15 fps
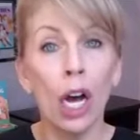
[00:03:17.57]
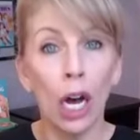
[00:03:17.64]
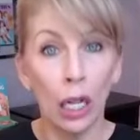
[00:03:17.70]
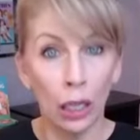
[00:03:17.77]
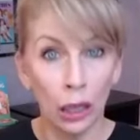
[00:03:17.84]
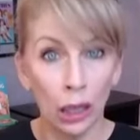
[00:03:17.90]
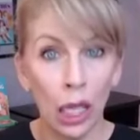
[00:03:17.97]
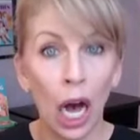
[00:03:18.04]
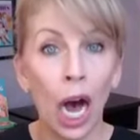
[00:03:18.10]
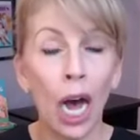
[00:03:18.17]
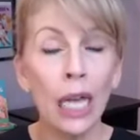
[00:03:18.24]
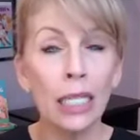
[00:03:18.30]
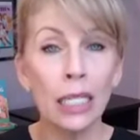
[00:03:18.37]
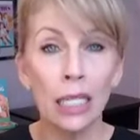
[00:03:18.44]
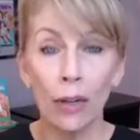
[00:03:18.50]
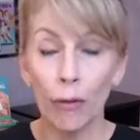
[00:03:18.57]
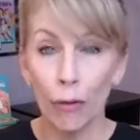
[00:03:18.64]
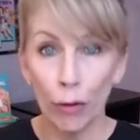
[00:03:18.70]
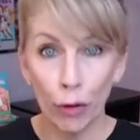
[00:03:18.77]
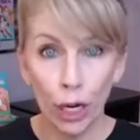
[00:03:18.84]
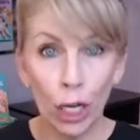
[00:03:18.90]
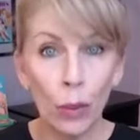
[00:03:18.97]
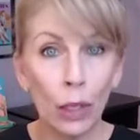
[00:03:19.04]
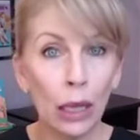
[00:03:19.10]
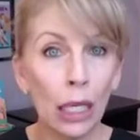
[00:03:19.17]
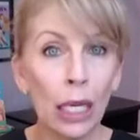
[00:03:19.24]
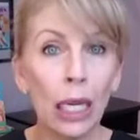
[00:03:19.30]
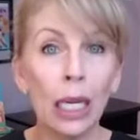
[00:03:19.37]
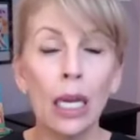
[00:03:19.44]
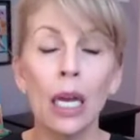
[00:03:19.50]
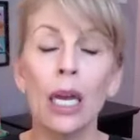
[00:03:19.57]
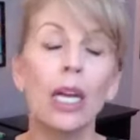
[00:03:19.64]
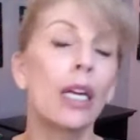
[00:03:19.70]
a lot frequently